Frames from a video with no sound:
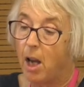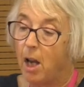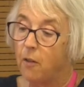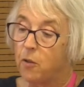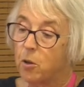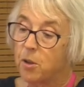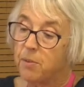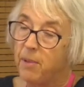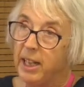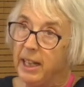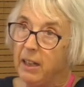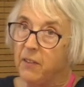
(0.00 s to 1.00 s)
Of course,
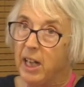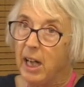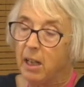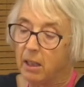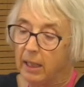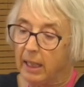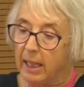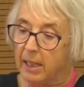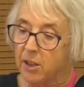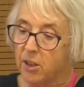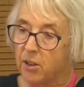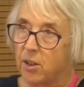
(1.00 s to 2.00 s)
many of the early
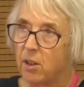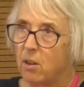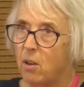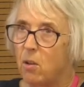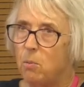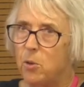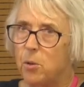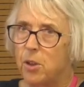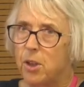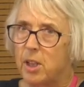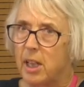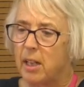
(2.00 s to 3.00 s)
letters are
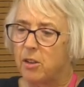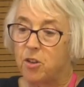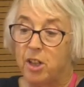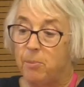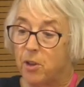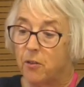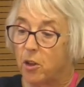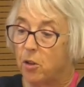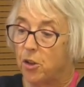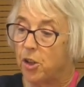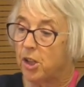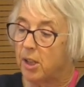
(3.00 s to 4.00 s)
almost streams of
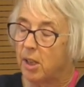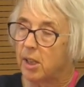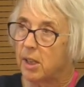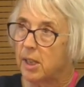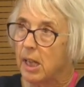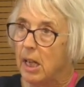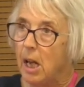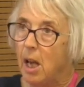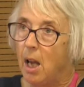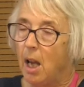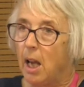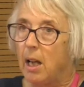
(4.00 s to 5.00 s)
consciousness,
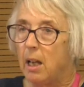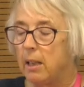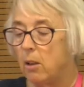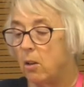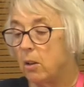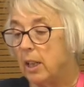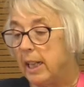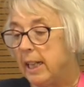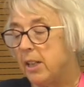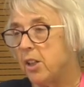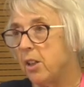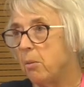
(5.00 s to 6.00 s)
or
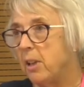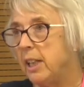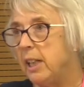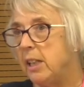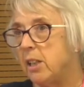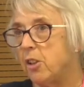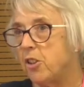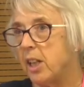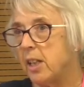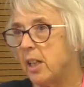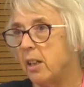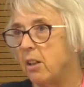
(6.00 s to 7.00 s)
later when he's
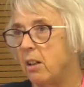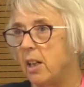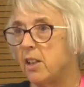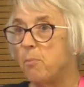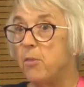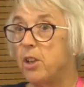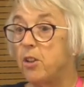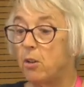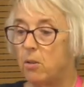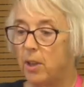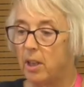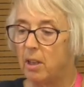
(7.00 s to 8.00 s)
addressing her as
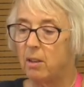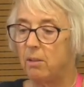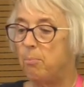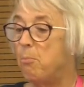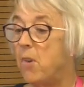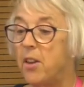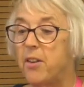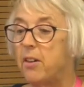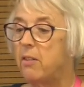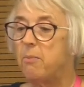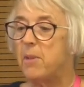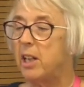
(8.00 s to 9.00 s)
Madonna, mother
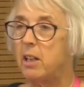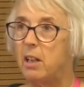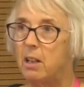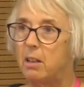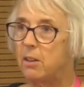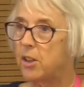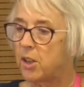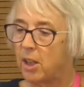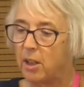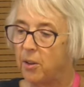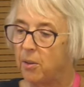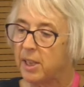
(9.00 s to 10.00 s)
of my heart,
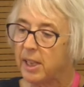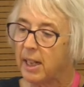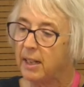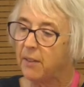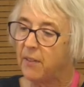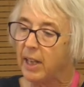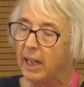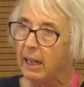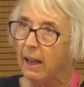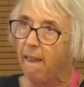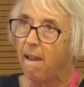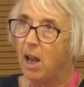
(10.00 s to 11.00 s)
all this kind of thing.
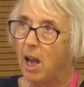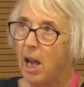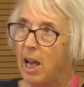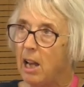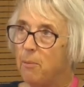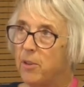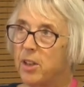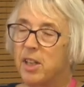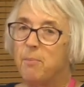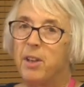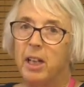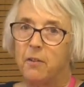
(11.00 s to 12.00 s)
There's
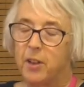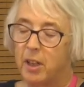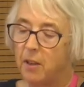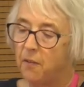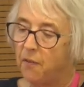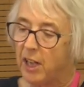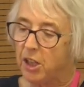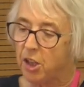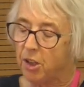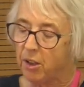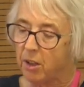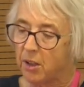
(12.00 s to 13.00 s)
something of the
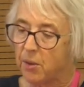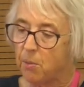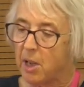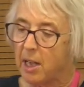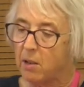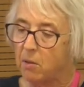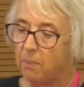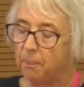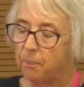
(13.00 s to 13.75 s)
confessional as well.